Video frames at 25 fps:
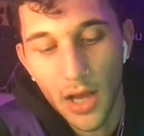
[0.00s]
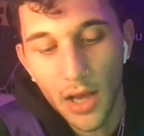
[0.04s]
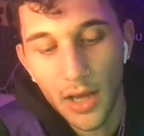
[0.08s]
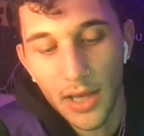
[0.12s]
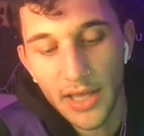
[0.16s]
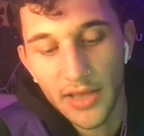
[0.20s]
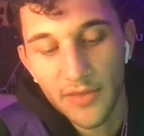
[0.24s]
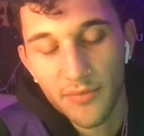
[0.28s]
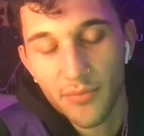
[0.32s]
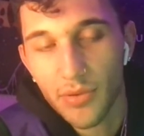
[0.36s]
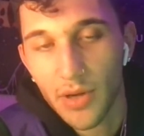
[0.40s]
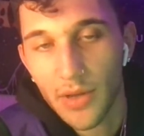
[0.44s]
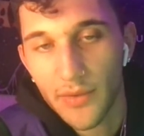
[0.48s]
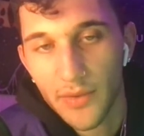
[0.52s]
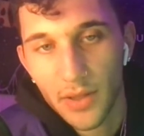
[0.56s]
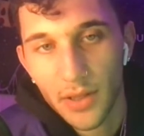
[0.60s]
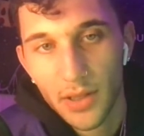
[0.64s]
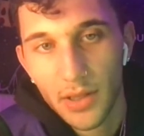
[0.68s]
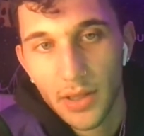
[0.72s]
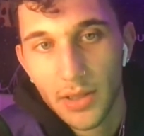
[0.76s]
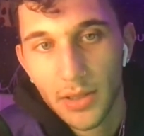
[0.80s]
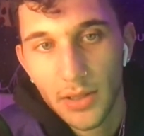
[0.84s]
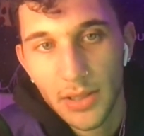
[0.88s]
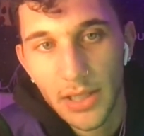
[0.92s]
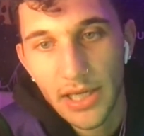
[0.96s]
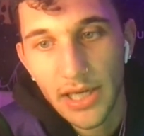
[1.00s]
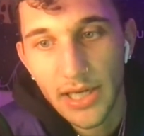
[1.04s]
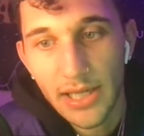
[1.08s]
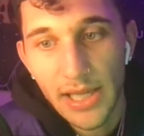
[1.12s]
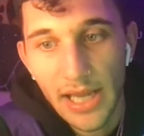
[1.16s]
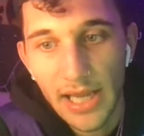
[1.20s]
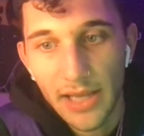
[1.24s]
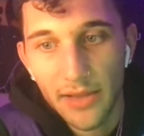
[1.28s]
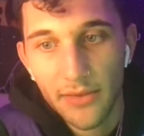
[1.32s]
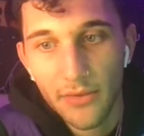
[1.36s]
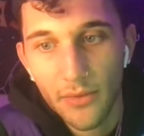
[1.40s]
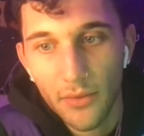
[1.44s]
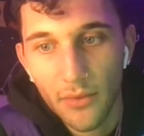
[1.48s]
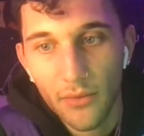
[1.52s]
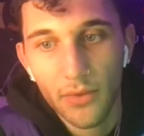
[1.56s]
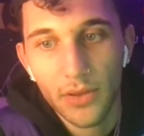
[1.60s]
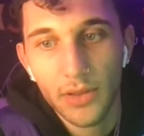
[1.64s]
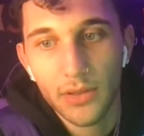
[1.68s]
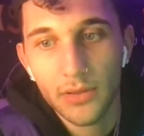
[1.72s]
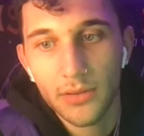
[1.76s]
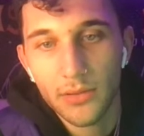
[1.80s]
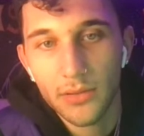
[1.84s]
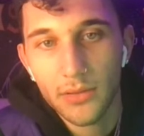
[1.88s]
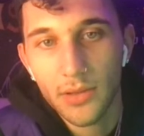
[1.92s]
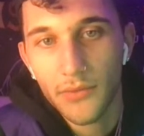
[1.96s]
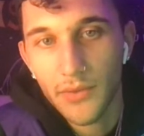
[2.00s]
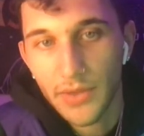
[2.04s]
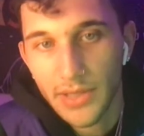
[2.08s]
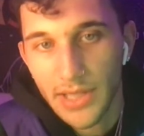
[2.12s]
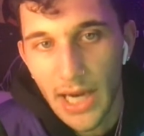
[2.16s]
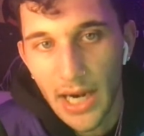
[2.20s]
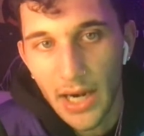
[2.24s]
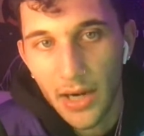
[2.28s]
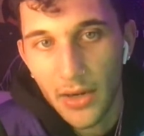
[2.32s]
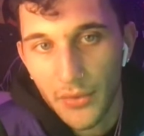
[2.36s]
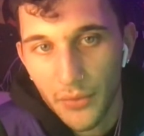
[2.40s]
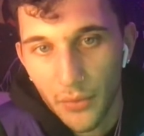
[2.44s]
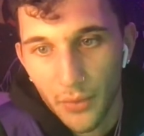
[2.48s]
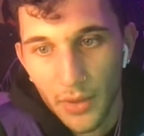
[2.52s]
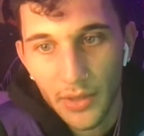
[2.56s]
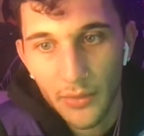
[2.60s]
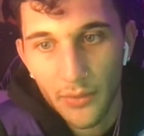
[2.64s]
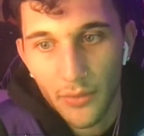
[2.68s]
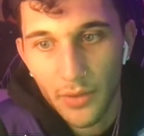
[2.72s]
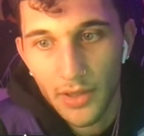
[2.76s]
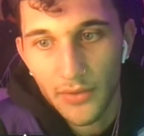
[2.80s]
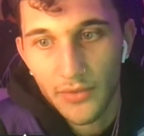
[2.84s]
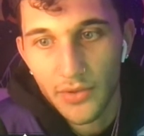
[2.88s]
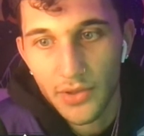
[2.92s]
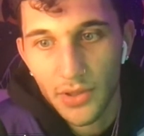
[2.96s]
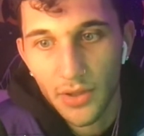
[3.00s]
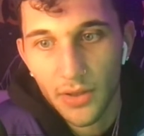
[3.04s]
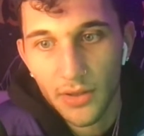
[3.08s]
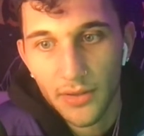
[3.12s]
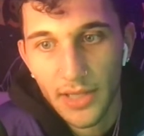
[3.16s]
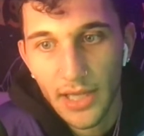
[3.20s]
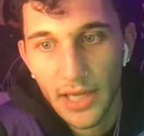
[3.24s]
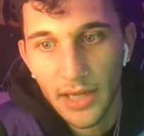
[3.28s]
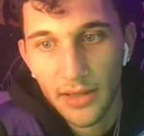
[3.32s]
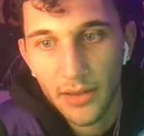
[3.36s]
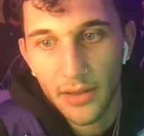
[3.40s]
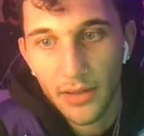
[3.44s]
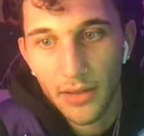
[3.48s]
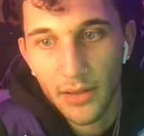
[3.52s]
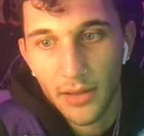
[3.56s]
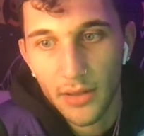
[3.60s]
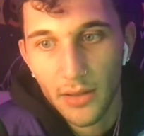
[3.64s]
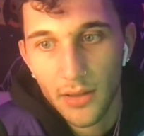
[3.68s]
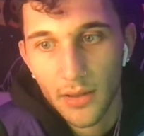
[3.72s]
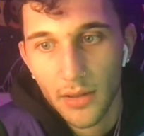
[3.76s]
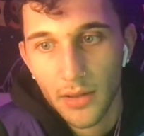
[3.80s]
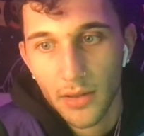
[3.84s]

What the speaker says: His brother did a dance on the retired 21 of Sean Taylor,